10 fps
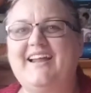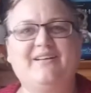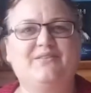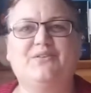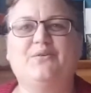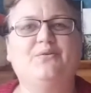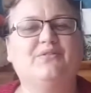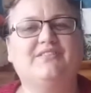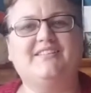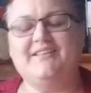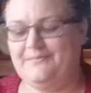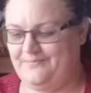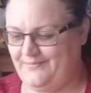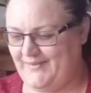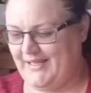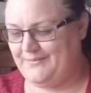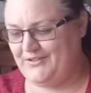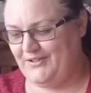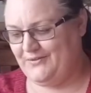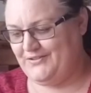It was awesome.
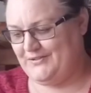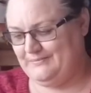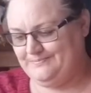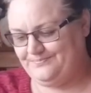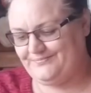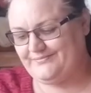Absolutely awesome.